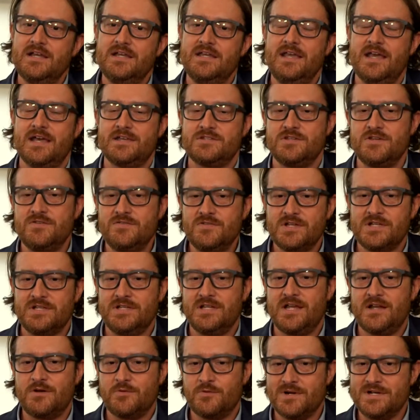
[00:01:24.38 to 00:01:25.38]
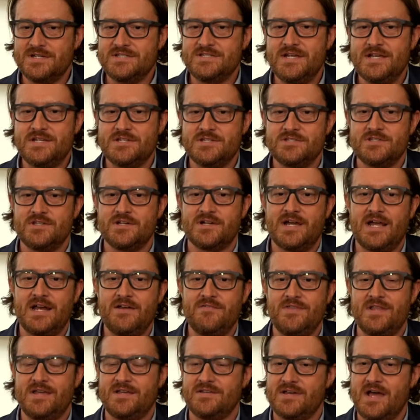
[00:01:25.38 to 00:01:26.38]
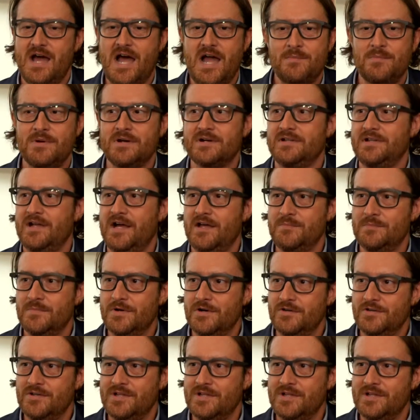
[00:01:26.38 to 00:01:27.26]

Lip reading: Yeah, so you look at a lot of organizations, they're kind of in that hybrid cloud mode.